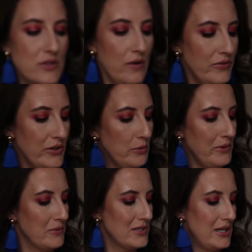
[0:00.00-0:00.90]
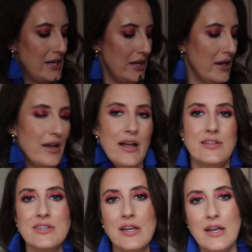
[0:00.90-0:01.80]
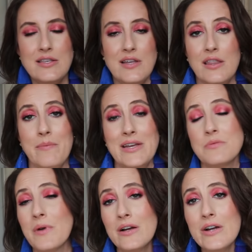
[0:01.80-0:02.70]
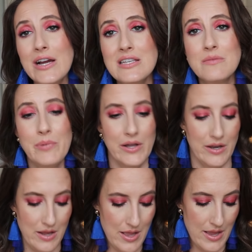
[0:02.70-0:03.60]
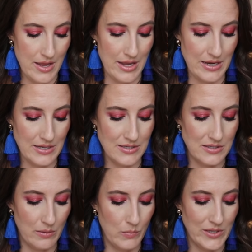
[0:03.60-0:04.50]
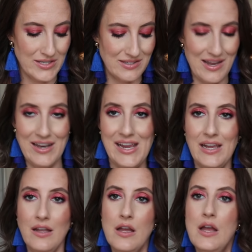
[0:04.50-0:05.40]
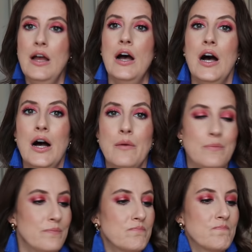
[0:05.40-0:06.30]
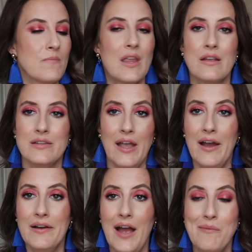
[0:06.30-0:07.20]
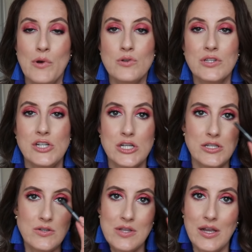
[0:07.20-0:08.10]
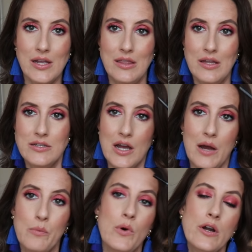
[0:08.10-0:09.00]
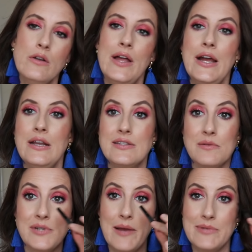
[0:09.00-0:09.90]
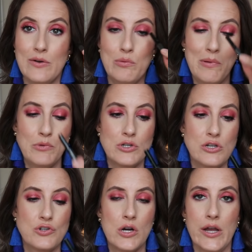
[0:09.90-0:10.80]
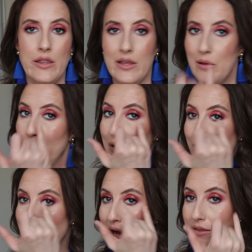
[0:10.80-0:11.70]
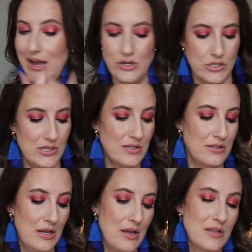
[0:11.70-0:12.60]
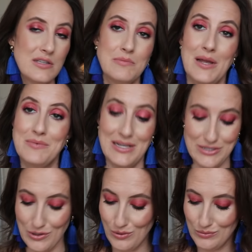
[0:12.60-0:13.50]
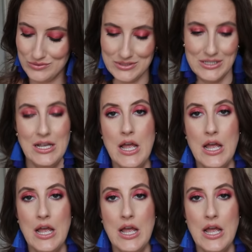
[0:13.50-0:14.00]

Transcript: So hopefully you'll be able to see, it's it's not the best progress, but it is somewhat steady. Um, yeah, I mostly just use it in the top waterline. Sometimes I remember to draw it like above my lashes. Sometimes I don't.